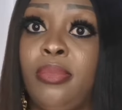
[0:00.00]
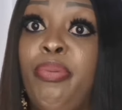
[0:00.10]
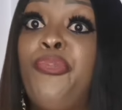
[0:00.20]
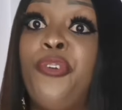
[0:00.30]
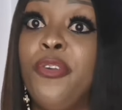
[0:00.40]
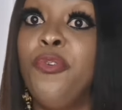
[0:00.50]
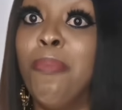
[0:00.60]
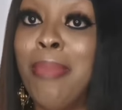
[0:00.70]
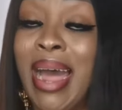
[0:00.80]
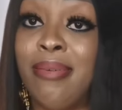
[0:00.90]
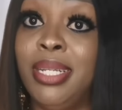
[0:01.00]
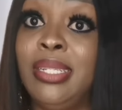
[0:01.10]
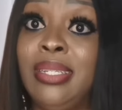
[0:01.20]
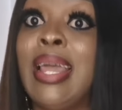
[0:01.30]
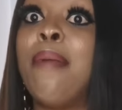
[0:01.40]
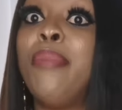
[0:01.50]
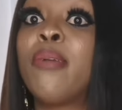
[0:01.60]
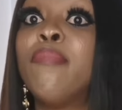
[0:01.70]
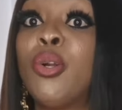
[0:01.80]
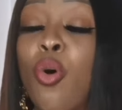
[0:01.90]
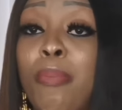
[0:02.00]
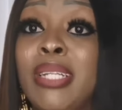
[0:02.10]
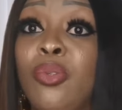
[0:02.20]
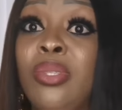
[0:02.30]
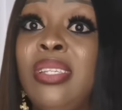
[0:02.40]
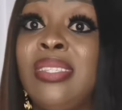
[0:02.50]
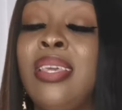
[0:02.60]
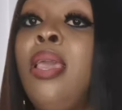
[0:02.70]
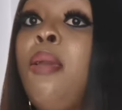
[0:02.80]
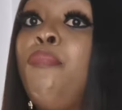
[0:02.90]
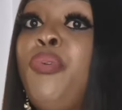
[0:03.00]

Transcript: before you married? Now make me come out today, say,